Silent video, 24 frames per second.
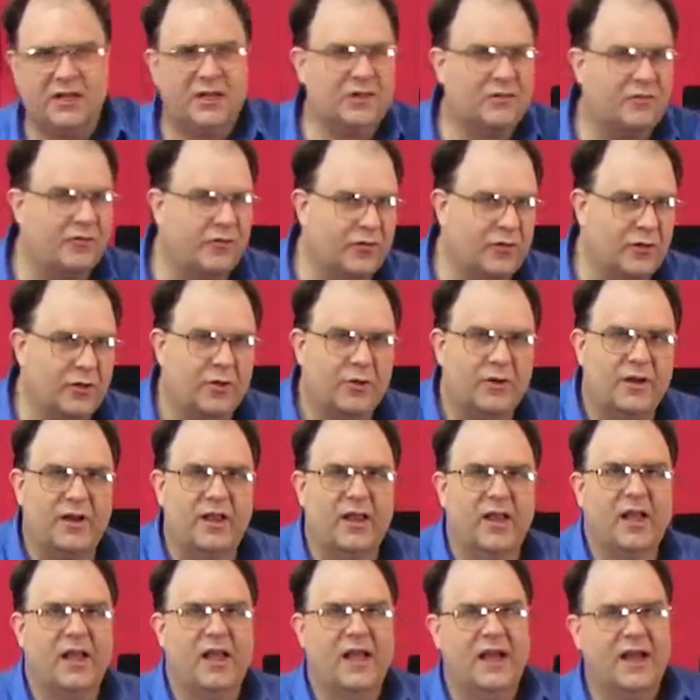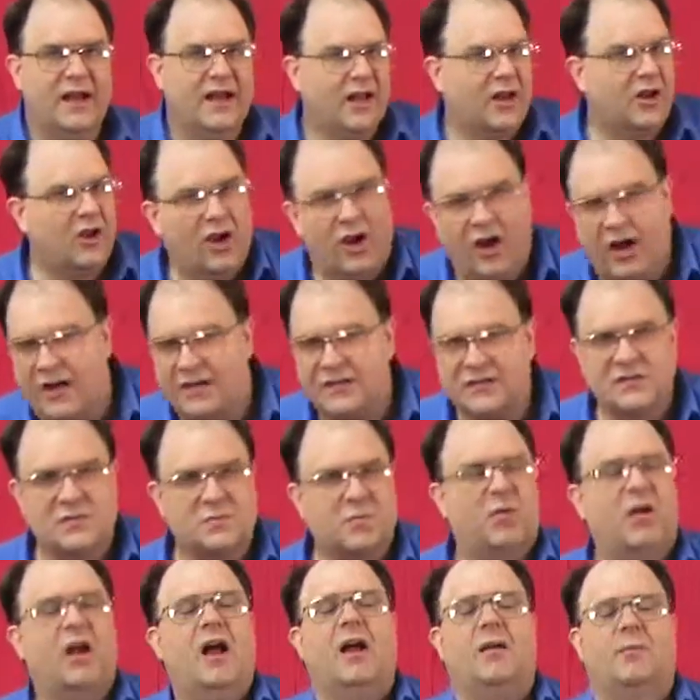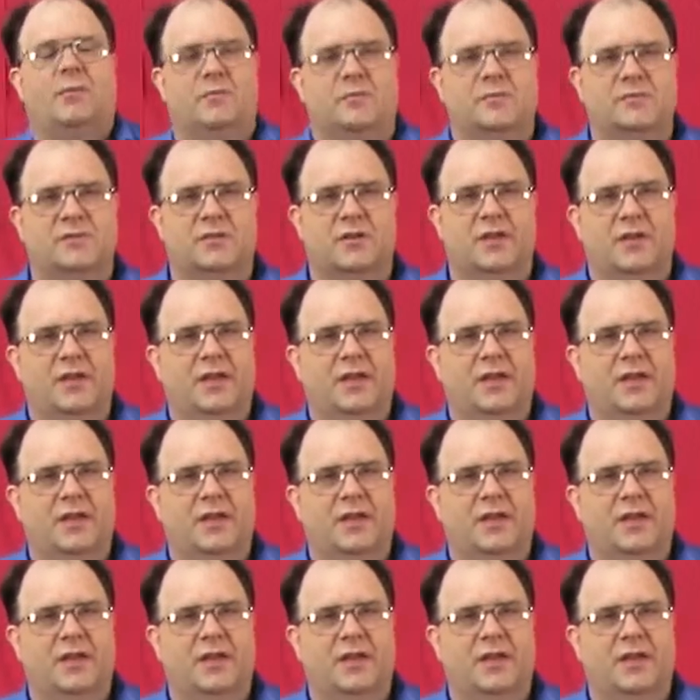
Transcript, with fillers: of the fluid and it causes problems.